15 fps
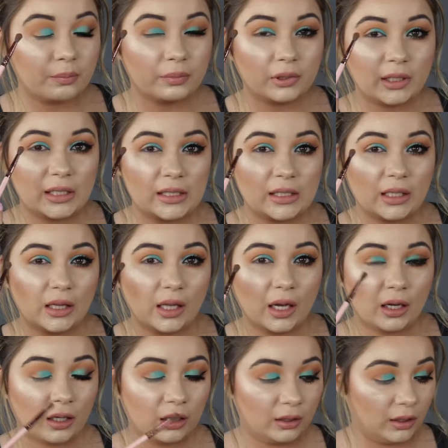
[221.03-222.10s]
placing
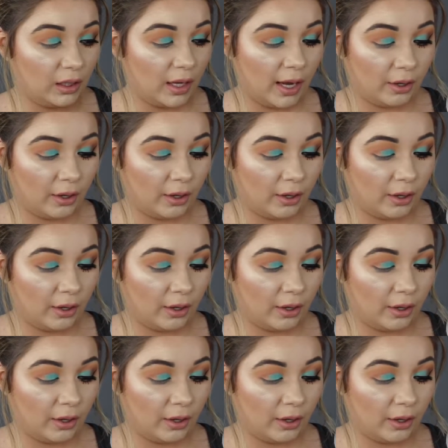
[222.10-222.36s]
that on the